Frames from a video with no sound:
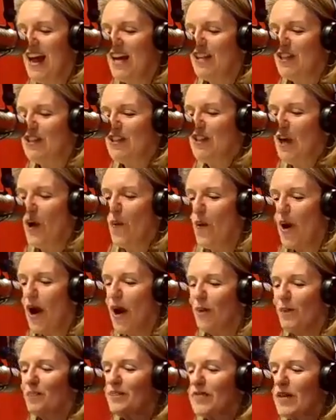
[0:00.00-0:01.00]

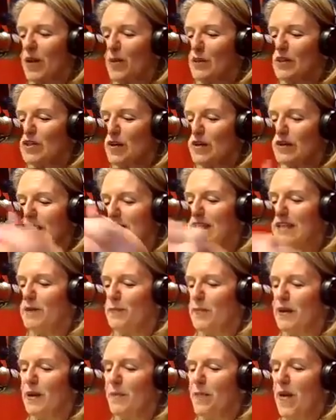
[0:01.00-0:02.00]
So we talked a little
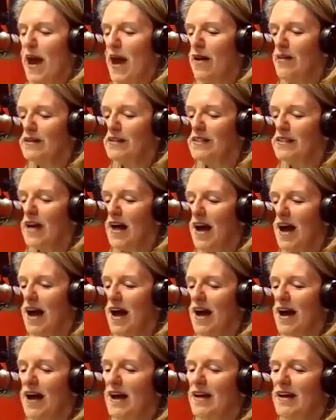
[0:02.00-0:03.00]
bit about
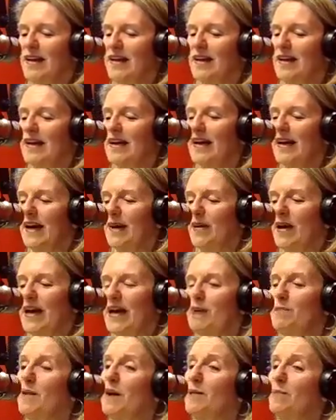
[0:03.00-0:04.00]

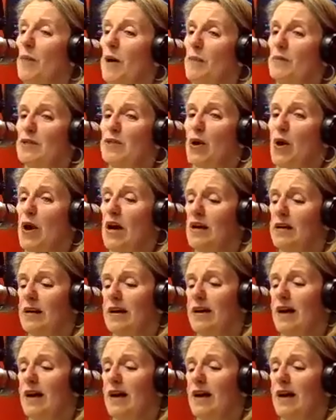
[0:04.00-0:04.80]
again, my puppy dog.